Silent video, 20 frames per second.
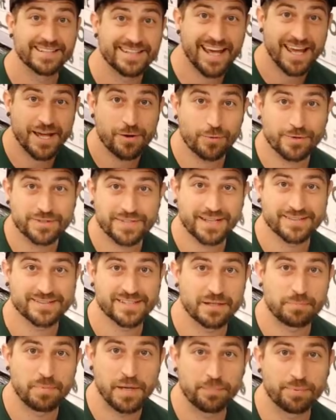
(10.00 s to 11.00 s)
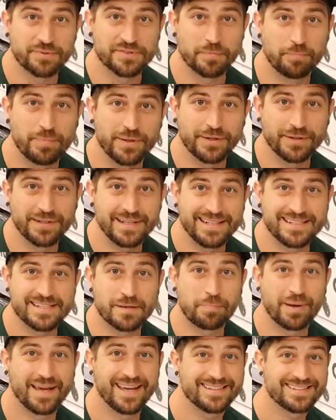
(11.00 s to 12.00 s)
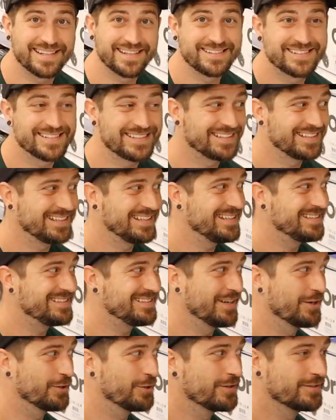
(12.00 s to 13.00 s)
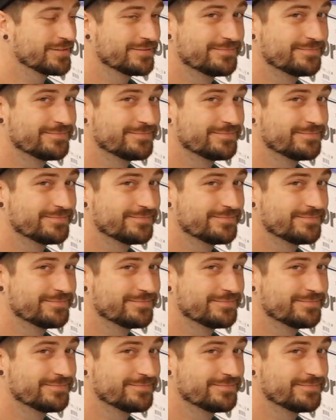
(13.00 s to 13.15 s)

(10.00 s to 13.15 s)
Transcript: Today we're testing people's ability to pay attention to detail.